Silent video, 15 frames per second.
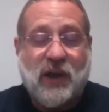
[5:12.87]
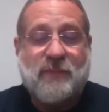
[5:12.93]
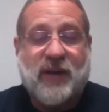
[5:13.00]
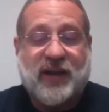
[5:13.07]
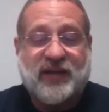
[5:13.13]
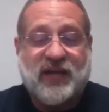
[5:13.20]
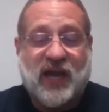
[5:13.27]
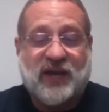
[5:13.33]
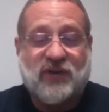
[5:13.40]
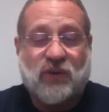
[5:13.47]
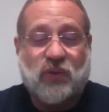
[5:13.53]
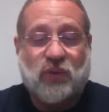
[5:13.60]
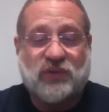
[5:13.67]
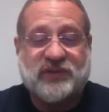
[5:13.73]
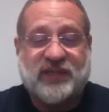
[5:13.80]
By not
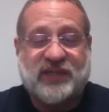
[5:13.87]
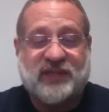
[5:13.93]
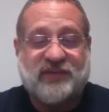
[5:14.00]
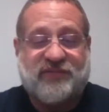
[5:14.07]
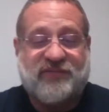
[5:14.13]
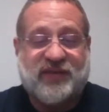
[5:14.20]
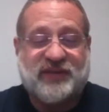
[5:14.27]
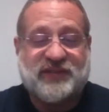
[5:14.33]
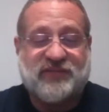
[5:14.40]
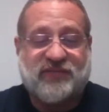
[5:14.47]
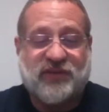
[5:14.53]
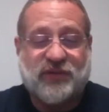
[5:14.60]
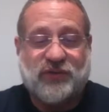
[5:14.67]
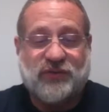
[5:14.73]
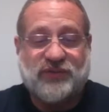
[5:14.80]
holding to fixed
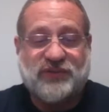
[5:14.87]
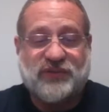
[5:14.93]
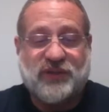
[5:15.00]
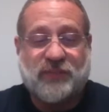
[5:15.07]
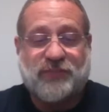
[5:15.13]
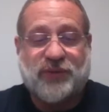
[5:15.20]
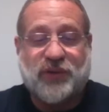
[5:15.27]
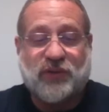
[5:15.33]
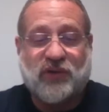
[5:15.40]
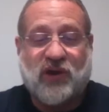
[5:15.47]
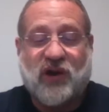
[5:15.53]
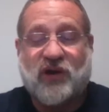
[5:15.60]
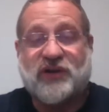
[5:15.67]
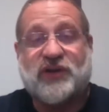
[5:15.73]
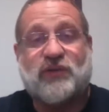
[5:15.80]
views, the
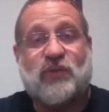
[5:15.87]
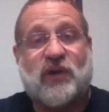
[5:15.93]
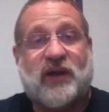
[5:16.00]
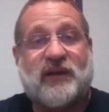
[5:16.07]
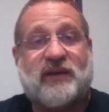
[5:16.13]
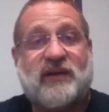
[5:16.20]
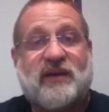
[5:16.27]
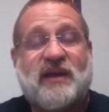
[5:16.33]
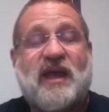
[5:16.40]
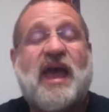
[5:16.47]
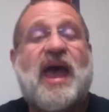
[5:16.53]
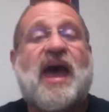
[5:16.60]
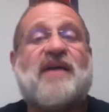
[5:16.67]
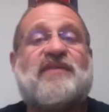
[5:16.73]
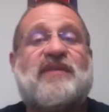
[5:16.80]
pure-hearted one,
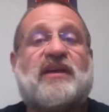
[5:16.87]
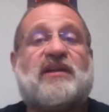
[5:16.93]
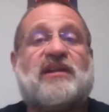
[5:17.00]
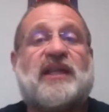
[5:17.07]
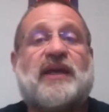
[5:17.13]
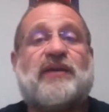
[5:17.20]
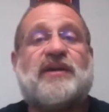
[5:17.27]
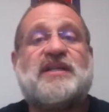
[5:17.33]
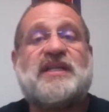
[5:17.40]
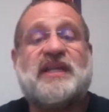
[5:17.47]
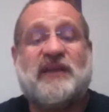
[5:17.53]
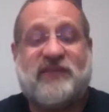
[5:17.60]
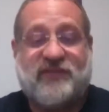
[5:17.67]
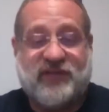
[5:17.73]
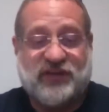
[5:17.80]
having
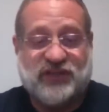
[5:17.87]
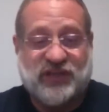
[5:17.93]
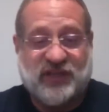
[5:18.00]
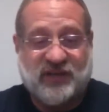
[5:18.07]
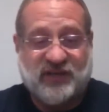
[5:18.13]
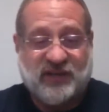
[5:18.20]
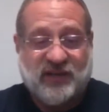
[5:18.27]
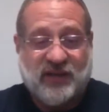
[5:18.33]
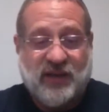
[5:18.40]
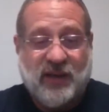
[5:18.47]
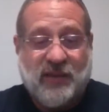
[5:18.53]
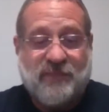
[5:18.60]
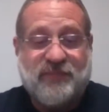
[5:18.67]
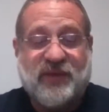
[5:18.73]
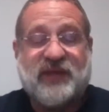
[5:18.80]
clarity of vision,
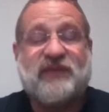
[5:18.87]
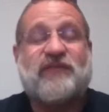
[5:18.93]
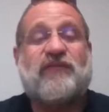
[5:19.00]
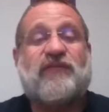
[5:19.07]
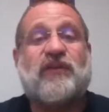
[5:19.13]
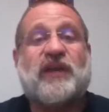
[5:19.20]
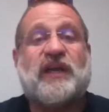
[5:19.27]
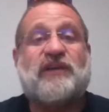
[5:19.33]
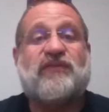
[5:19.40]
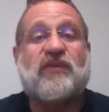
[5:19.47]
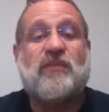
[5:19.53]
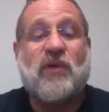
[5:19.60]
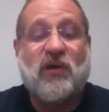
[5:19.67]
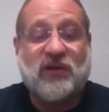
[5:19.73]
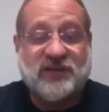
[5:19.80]
being freed
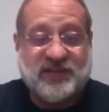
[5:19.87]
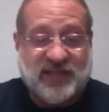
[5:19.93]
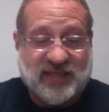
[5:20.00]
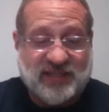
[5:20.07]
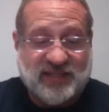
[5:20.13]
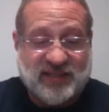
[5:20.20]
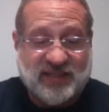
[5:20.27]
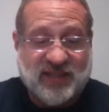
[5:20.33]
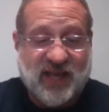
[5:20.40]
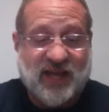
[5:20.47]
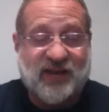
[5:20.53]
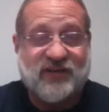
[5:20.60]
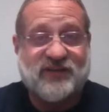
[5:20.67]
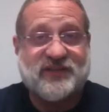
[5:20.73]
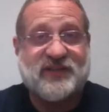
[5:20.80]
from all sense
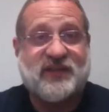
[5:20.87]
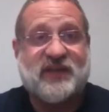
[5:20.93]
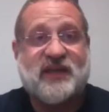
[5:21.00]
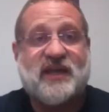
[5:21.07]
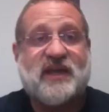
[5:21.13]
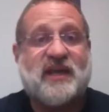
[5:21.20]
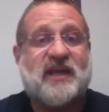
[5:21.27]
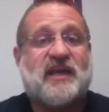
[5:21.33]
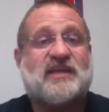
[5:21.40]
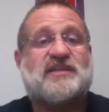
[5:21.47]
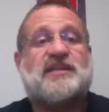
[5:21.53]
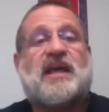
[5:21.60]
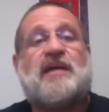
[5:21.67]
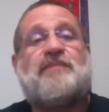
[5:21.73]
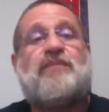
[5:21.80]
desires, is
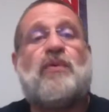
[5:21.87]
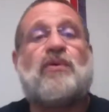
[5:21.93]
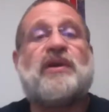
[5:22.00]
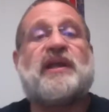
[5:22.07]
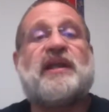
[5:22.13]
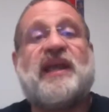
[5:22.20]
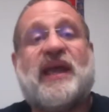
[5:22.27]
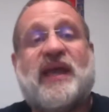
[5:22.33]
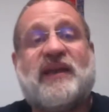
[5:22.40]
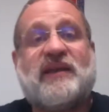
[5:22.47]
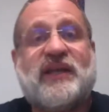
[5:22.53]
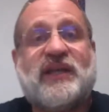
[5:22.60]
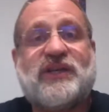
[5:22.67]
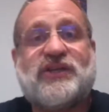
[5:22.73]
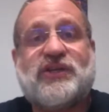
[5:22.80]
not born
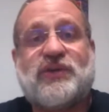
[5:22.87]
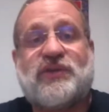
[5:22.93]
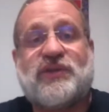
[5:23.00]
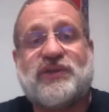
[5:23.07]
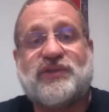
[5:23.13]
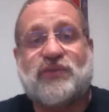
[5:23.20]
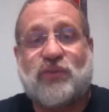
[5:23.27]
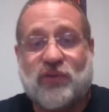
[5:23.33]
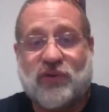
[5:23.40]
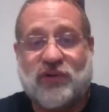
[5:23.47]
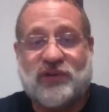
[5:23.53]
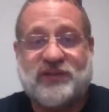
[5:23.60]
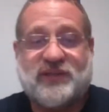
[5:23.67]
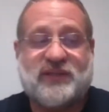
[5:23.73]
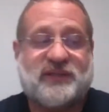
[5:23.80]
again into this
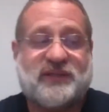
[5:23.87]
world.